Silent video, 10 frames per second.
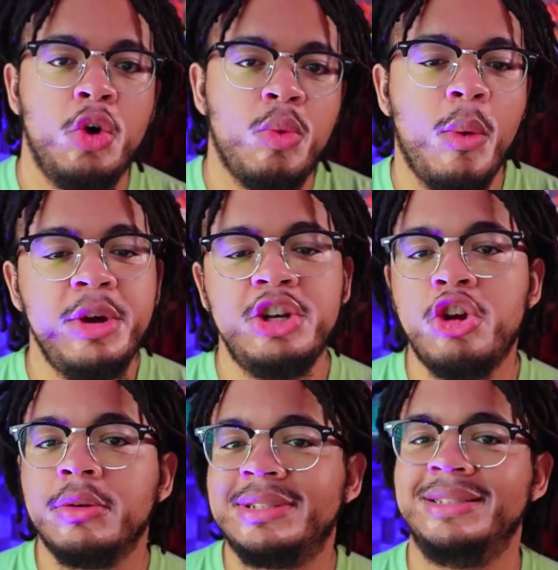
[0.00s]
what we
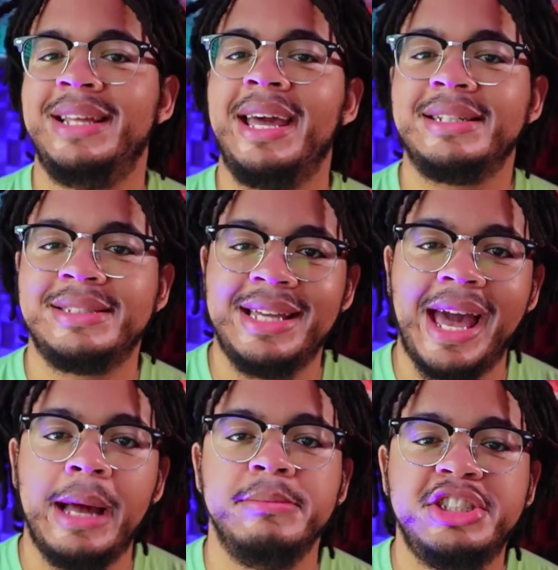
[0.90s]
know today as the
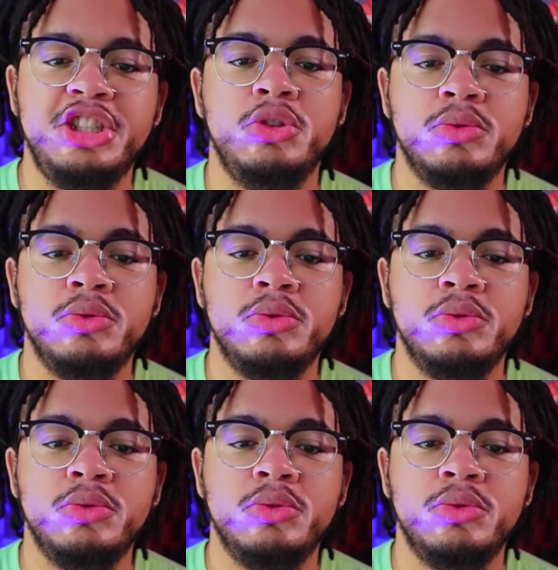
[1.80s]
MCU